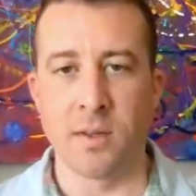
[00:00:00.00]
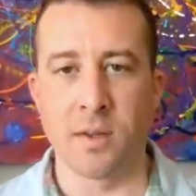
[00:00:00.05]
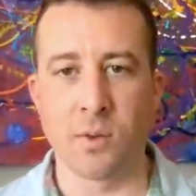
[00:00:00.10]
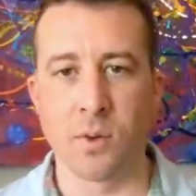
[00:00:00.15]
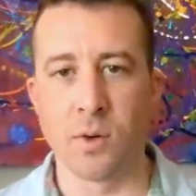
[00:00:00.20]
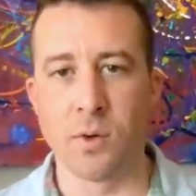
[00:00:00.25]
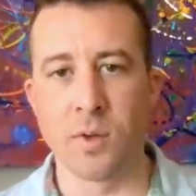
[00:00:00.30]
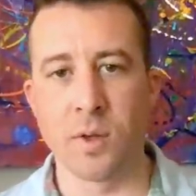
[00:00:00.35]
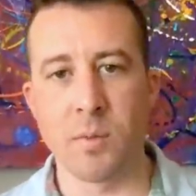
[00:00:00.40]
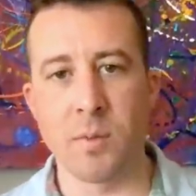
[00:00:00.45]

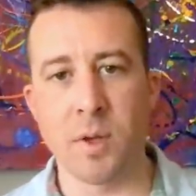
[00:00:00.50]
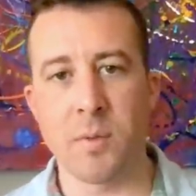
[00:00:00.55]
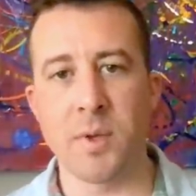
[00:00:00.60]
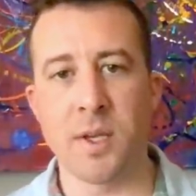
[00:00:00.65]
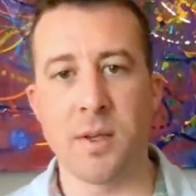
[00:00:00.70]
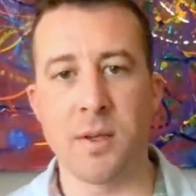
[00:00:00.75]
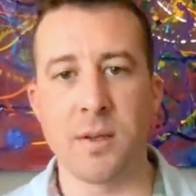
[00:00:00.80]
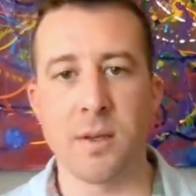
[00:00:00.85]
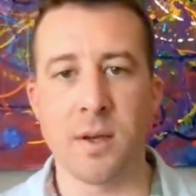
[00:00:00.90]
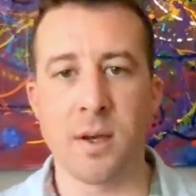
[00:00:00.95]
there were only
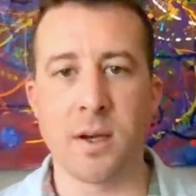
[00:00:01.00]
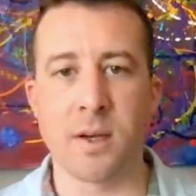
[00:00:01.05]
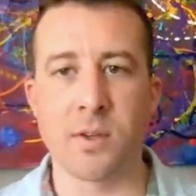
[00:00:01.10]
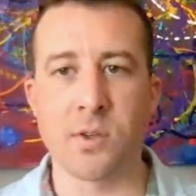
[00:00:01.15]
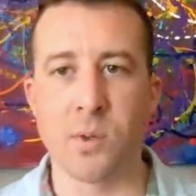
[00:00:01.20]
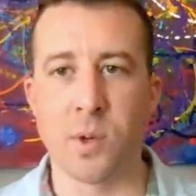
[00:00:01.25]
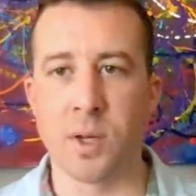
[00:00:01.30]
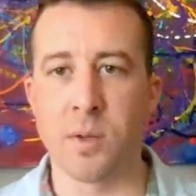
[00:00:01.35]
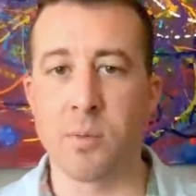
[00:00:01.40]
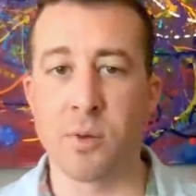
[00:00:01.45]
maybe
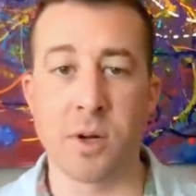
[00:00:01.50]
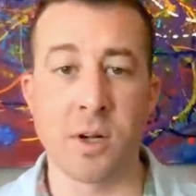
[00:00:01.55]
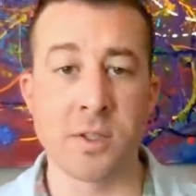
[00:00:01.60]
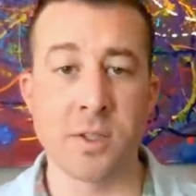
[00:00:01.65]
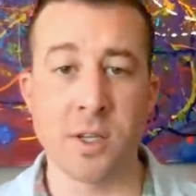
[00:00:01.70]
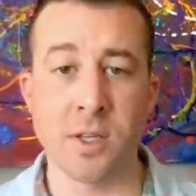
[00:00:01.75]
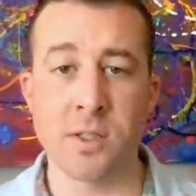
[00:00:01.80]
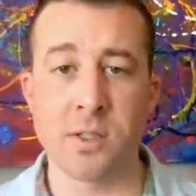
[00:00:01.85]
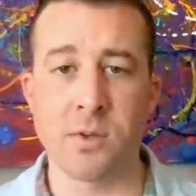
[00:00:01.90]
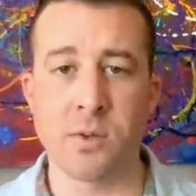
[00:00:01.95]
uh, 20
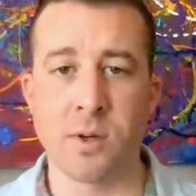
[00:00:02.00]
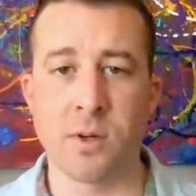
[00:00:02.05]
projects,